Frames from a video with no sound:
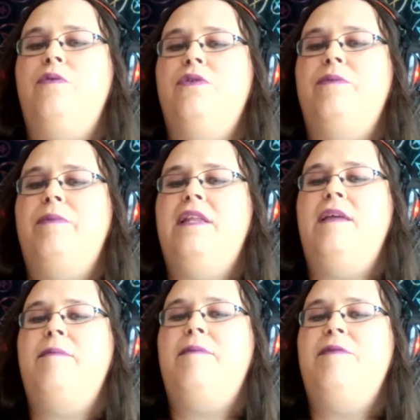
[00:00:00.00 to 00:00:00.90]
cool to me and
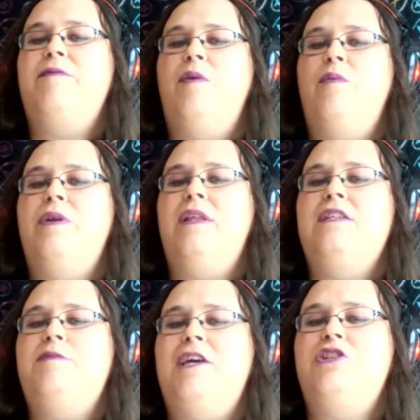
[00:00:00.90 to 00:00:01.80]
they make me feel really
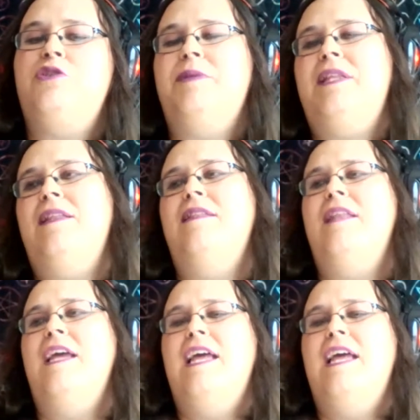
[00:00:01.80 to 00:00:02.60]
special but then